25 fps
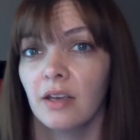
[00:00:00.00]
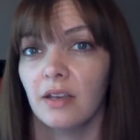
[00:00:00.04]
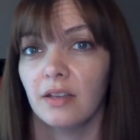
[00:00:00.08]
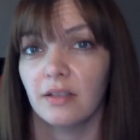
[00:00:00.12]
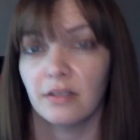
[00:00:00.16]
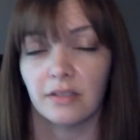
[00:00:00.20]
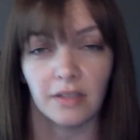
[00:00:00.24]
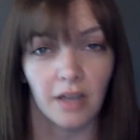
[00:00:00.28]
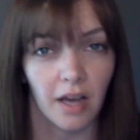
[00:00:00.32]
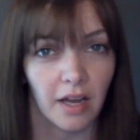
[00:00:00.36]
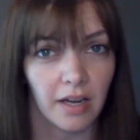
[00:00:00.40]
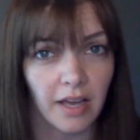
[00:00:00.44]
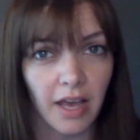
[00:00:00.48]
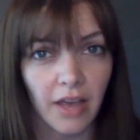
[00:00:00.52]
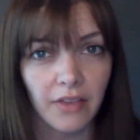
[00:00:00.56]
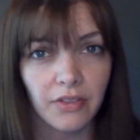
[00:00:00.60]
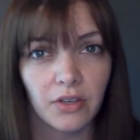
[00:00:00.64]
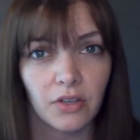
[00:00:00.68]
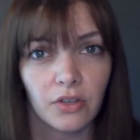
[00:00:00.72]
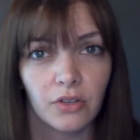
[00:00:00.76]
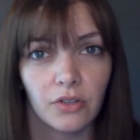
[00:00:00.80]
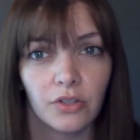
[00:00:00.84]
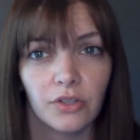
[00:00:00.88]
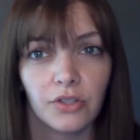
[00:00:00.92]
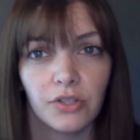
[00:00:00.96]
It's not
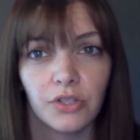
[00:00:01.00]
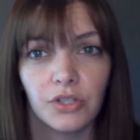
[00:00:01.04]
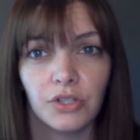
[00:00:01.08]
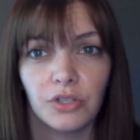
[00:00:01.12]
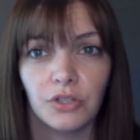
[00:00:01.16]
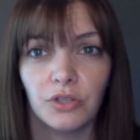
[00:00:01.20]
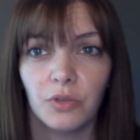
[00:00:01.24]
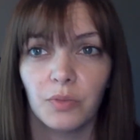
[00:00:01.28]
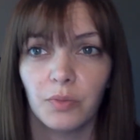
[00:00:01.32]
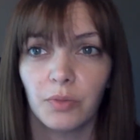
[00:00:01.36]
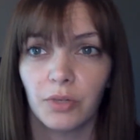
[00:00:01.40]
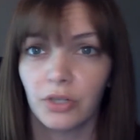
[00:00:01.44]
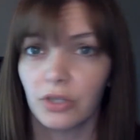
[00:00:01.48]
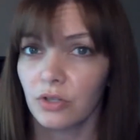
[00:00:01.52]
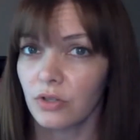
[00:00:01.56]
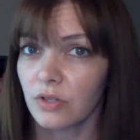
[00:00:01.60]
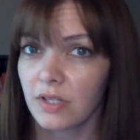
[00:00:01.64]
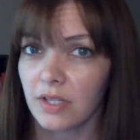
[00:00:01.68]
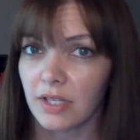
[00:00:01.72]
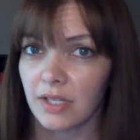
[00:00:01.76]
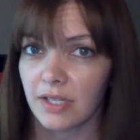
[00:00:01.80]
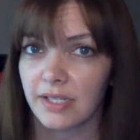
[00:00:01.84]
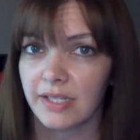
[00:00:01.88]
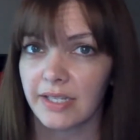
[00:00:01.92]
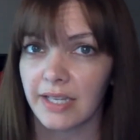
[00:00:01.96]
ethical to produce
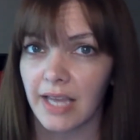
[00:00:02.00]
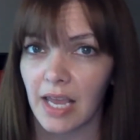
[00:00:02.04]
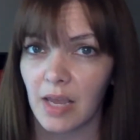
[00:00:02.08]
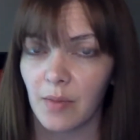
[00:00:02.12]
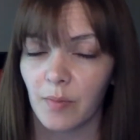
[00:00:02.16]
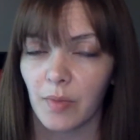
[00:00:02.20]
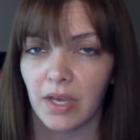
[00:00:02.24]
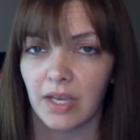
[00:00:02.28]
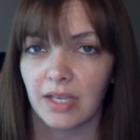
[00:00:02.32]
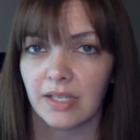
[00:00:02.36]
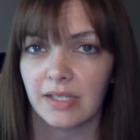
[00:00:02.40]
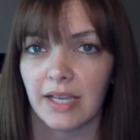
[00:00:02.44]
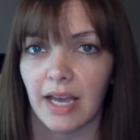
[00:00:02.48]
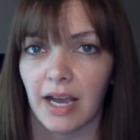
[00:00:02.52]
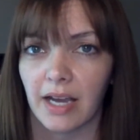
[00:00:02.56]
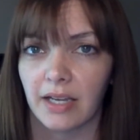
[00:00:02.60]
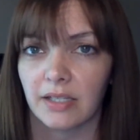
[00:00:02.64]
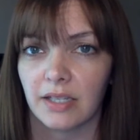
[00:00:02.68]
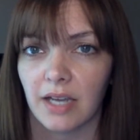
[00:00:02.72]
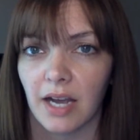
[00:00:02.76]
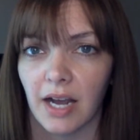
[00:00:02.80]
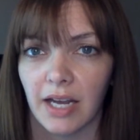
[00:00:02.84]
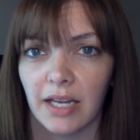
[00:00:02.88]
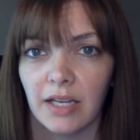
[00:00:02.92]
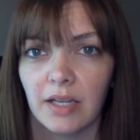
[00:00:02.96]
the same exact
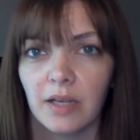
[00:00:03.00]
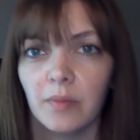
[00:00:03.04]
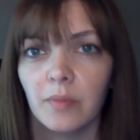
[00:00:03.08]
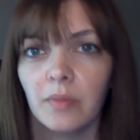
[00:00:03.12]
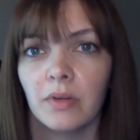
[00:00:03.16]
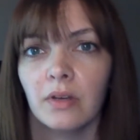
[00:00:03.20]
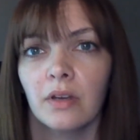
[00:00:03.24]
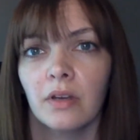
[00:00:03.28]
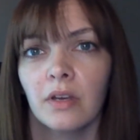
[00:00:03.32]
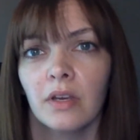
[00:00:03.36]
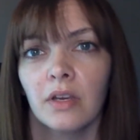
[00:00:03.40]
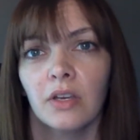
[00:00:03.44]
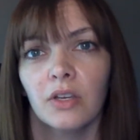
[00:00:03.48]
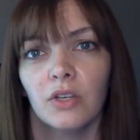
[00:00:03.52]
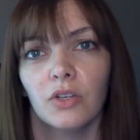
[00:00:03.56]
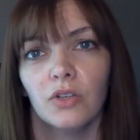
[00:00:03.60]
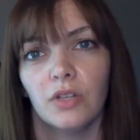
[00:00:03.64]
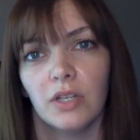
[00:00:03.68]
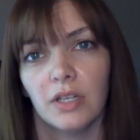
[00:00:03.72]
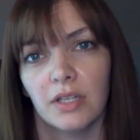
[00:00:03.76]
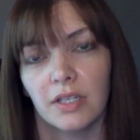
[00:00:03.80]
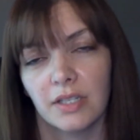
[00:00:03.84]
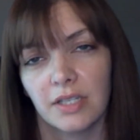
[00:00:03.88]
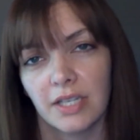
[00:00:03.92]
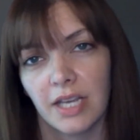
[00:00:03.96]
item. You
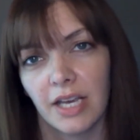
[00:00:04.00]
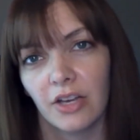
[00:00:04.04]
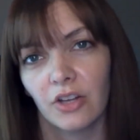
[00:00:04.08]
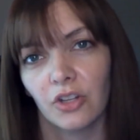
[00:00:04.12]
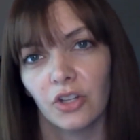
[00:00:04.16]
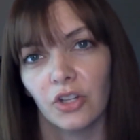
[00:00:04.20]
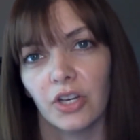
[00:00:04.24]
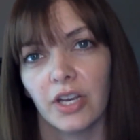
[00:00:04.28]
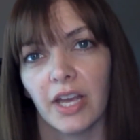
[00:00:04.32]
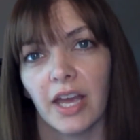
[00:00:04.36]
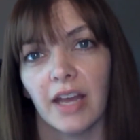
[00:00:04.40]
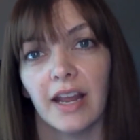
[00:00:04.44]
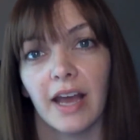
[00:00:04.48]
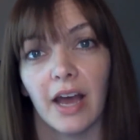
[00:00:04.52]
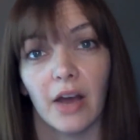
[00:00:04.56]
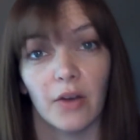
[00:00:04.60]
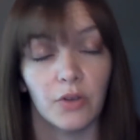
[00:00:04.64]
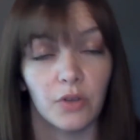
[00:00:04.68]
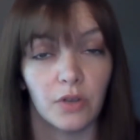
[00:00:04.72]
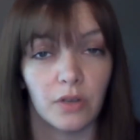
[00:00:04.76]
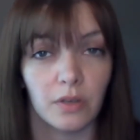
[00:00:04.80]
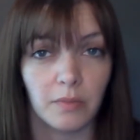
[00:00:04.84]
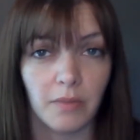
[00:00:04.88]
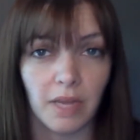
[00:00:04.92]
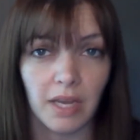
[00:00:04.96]
need to take a look at how
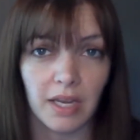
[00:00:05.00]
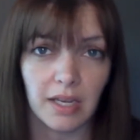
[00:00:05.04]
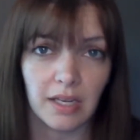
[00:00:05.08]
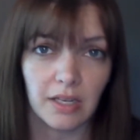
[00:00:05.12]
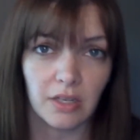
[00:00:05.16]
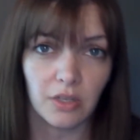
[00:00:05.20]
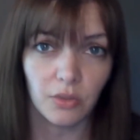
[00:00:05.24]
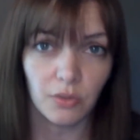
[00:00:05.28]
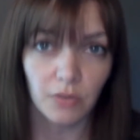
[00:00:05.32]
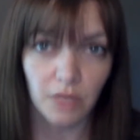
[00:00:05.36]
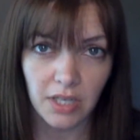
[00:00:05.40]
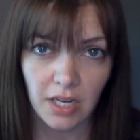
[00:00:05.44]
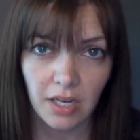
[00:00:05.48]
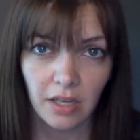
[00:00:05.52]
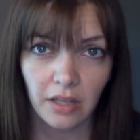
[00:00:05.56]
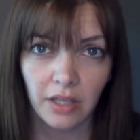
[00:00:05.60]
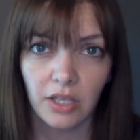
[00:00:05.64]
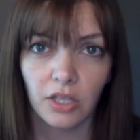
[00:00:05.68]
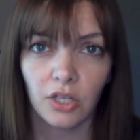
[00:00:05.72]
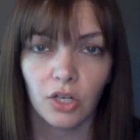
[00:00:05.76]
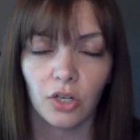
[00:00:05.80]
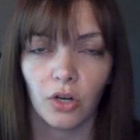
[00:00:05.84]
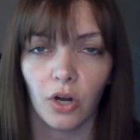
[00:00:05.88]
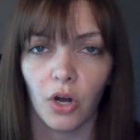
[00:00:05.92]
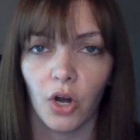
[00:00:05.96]
you can make it uniquely
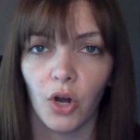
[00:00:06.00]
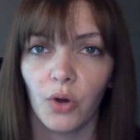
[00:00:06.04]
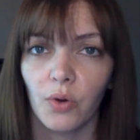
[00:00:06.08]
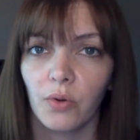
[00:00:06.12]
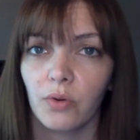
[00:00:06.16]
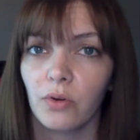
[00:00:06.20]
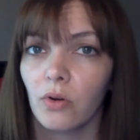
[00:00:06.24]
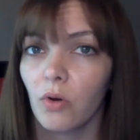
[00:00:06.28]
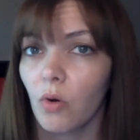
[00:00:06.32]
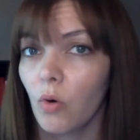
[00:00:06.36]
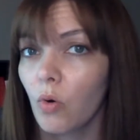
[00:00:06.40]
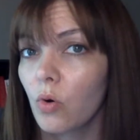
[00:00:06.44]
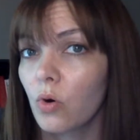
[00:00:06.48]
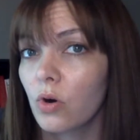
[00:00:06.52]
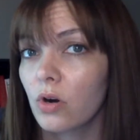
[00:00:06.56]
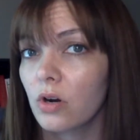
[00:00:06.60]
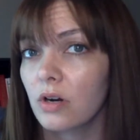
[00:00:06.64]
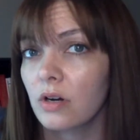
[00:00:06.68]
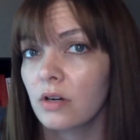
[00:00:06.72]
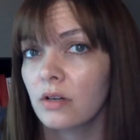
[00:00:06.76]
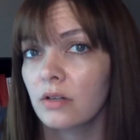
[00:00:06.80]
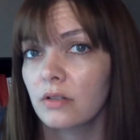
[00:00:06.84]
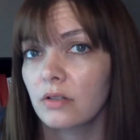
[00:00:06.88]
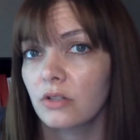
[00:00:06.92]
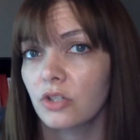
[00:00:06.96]
your own
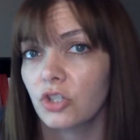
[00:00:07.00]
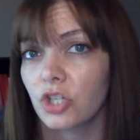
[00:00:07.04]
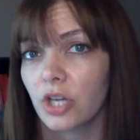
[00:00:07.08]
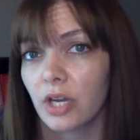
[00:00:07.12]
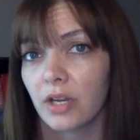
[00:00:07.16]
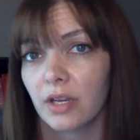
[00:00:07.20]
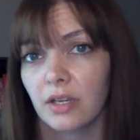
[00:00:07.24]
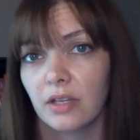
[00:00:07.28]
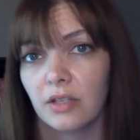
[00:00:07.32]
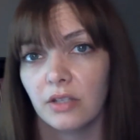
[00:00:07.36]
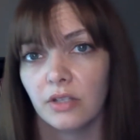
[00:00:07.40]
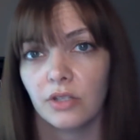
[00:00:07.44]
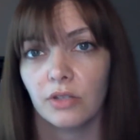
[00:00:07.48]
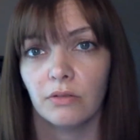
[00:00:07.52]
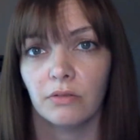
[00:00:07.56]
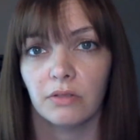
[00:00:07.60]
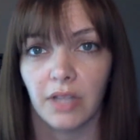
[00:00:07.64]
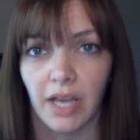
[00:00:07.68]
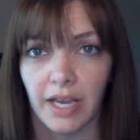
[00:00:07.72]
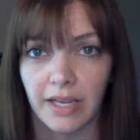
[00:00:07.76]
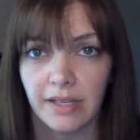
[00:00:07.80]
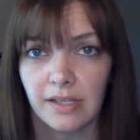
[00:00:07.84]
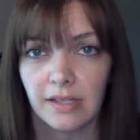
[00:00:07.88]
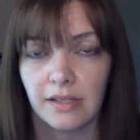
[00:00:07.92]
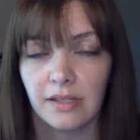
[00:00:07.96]
or check into
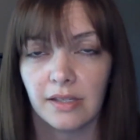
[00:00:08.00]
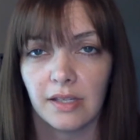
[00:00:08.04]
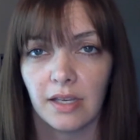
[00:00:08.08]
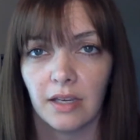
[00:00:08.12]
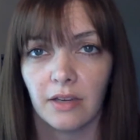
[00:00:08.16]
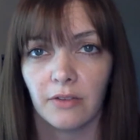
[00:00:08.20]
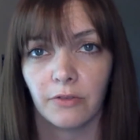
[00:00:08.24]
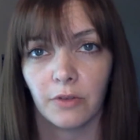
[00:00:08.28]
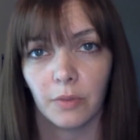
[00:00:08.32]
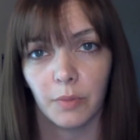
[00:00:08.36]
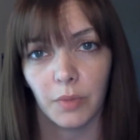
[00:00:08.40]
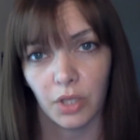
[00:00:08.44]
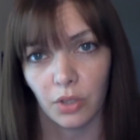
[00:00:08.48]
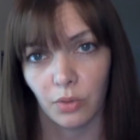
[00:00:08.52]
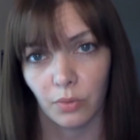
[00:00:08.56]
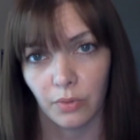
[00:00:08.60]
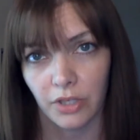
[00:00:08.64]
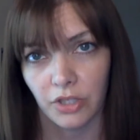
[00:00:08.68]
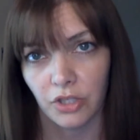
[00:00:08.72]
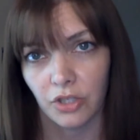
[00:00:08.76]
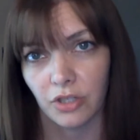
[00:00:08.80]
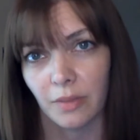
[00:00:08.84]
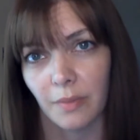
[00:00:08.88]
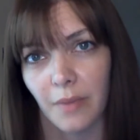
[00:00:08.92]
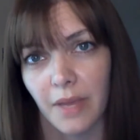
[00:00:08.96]
licensing from the
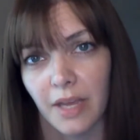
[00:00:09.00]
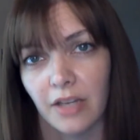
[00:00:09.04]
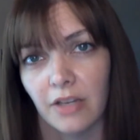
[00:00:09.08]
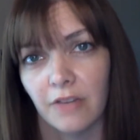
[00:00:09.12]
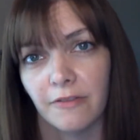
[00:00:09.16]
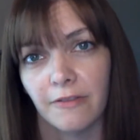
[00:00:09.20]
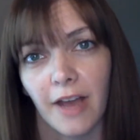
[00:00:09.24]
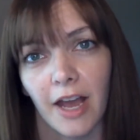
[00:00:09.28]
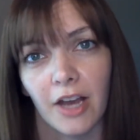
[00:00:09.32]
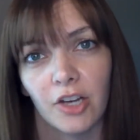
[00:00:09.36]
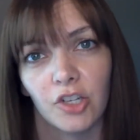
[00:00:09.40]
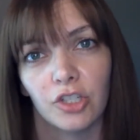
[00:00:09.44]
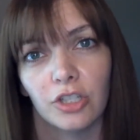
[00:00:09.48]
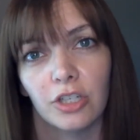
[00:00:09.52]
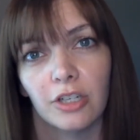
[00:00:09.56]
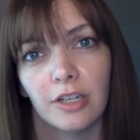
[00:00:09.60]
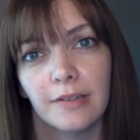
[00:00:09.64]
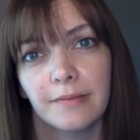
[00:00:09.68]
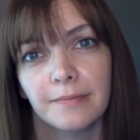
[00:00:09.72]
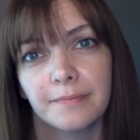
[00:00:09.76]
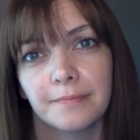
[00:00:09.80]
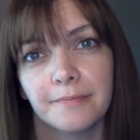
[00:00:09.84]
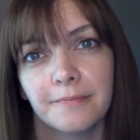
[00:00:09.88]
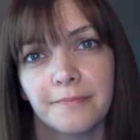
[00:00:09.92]
original manufacturer.